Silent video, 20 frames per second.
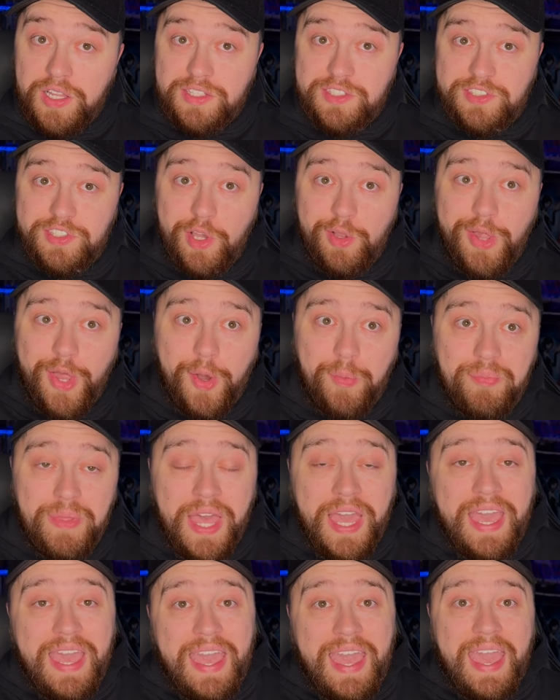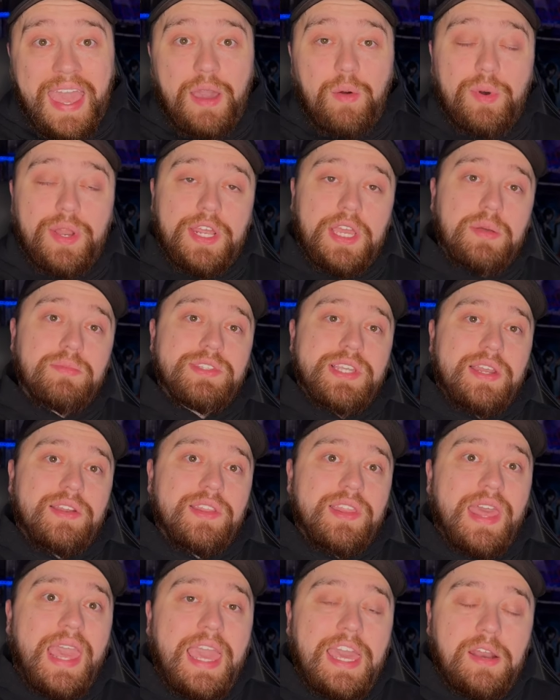Solo. And when it comes down
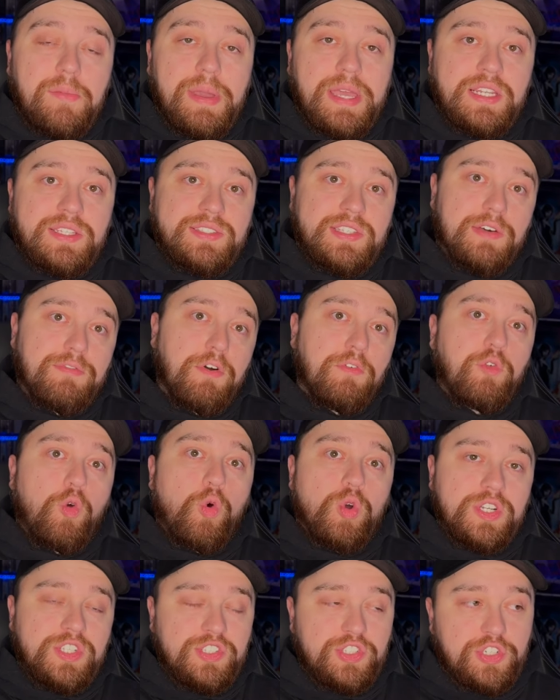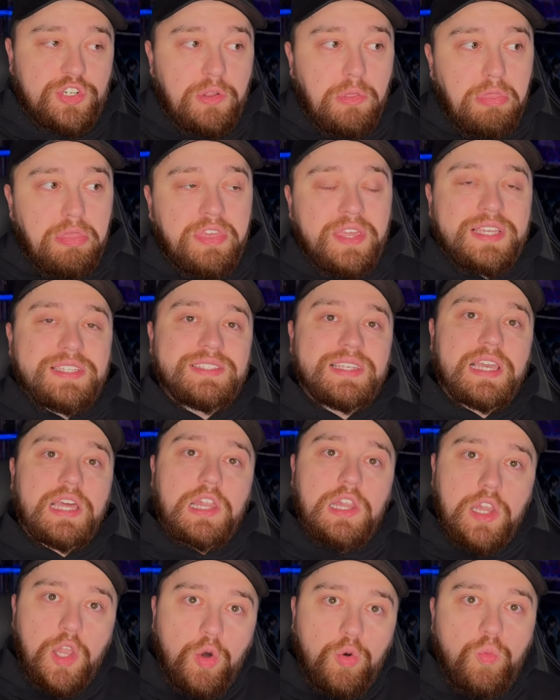to the animated stuff, of course, certain things in
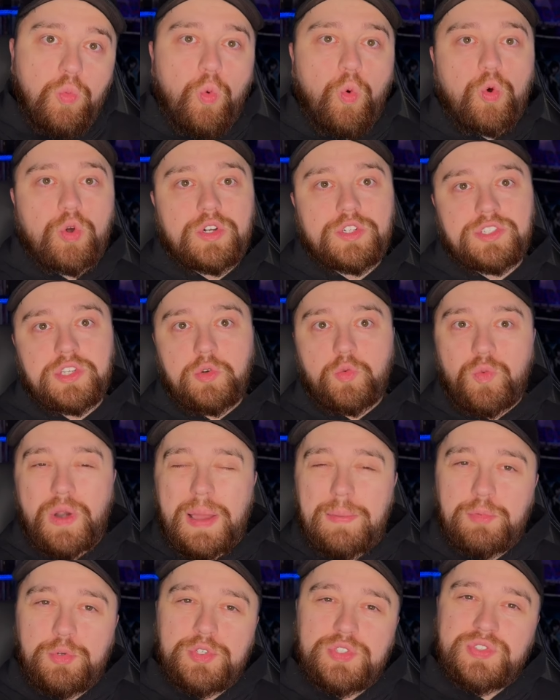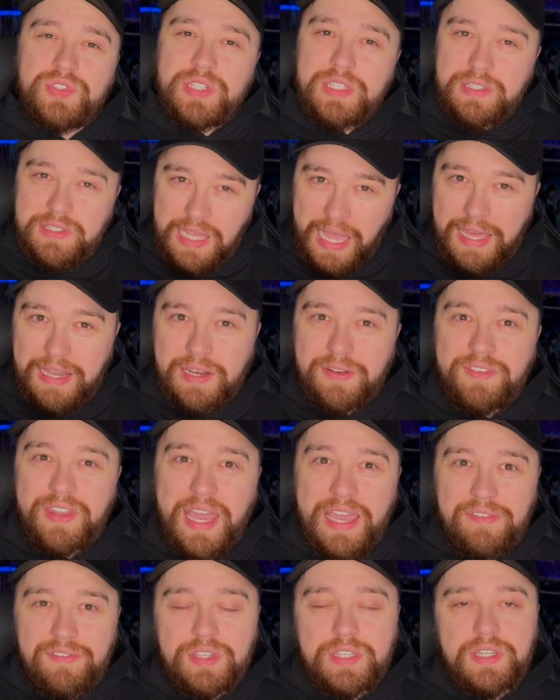Clone Wars and Rebels did kind of
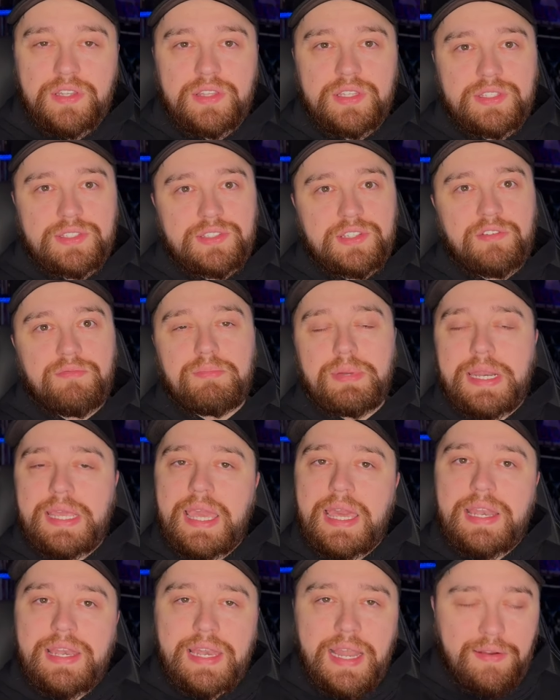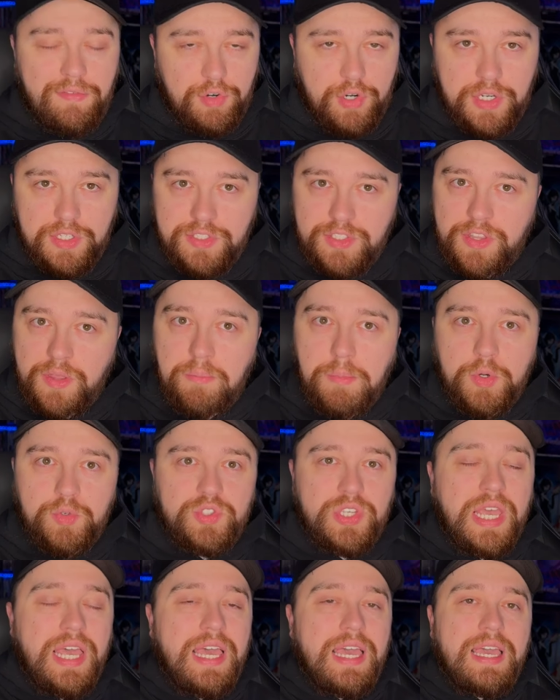dive into this stuff, but again, never into the
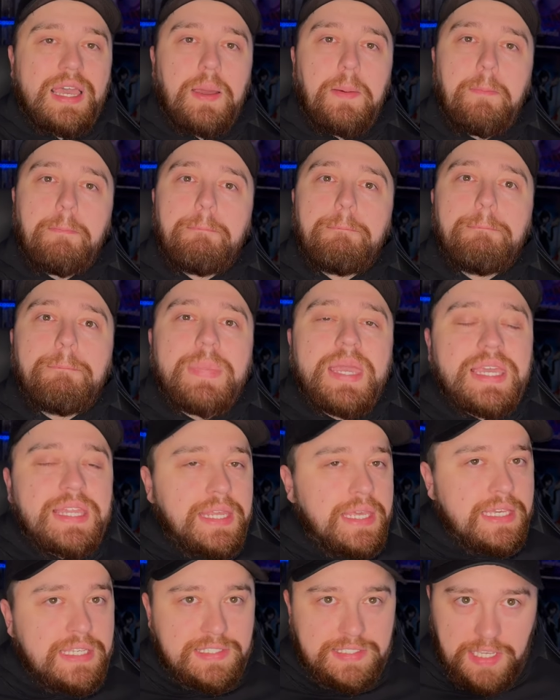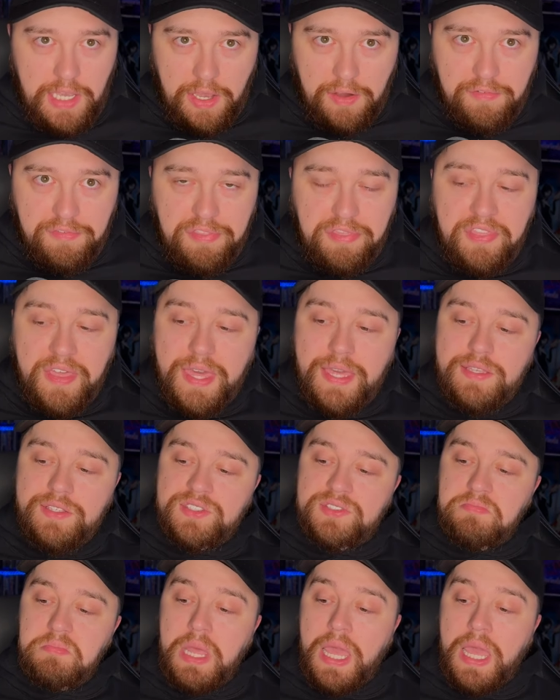most medius of things.